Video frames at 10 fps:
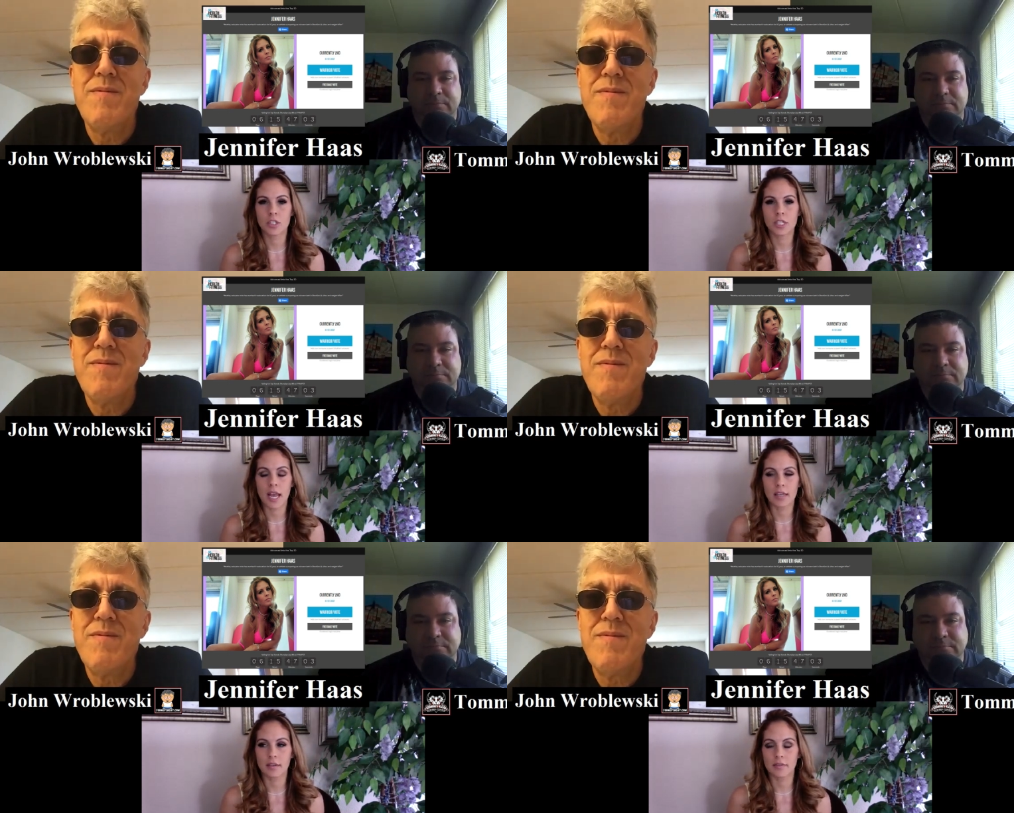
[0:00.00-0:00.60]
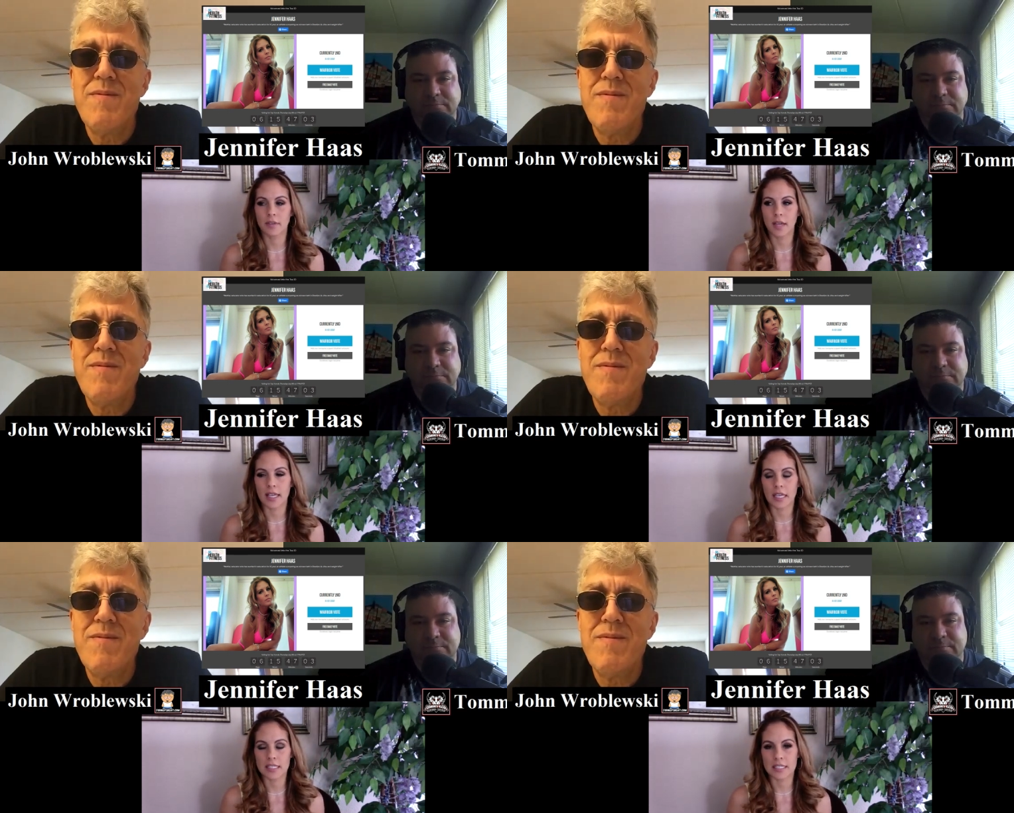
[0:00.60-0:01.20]
Speaker 1: kind of i
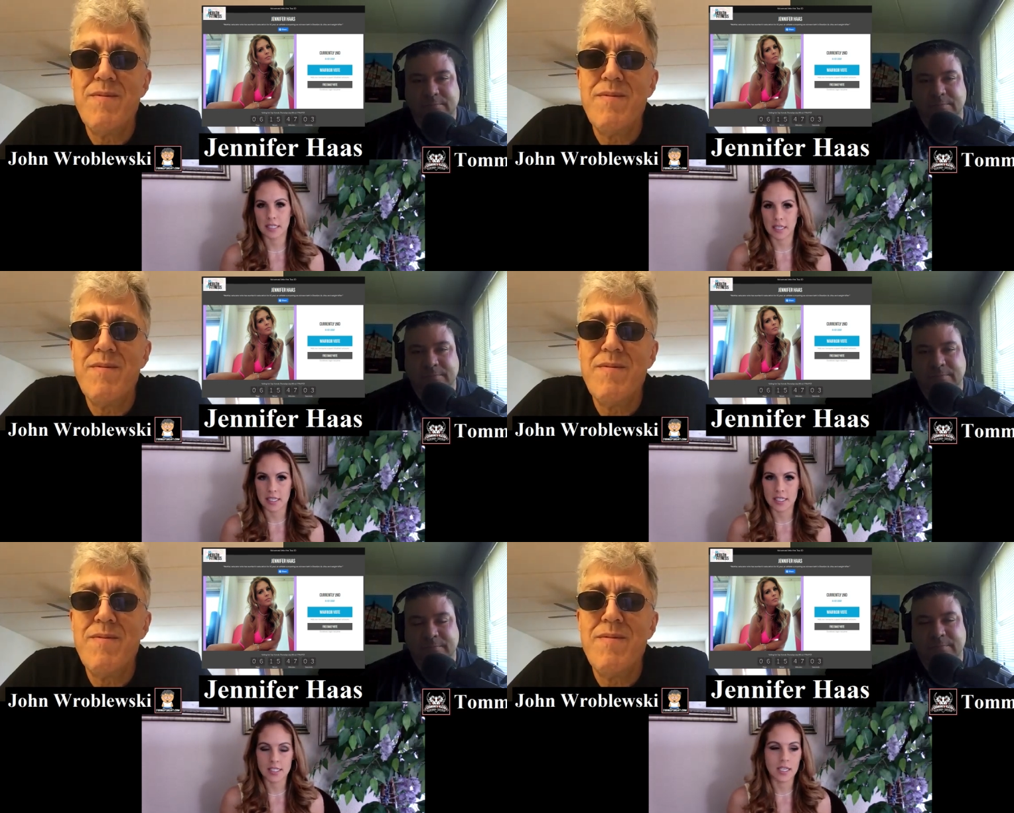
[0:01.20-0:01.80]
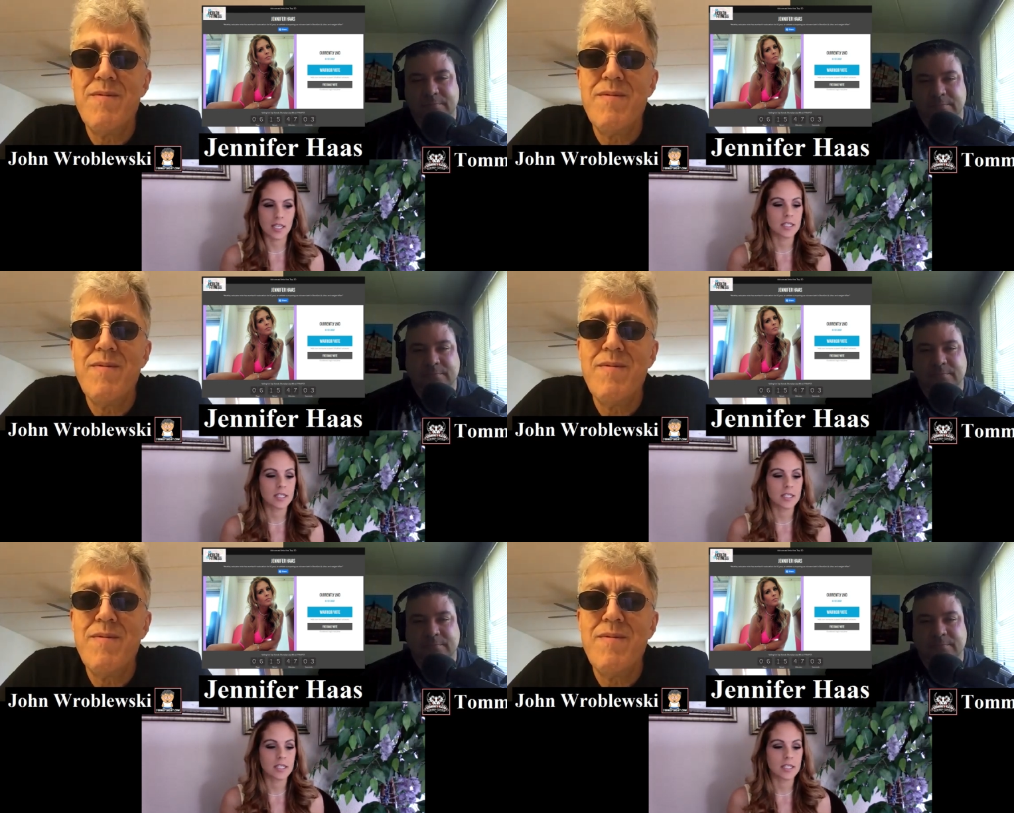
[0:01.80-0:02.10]
guess it is because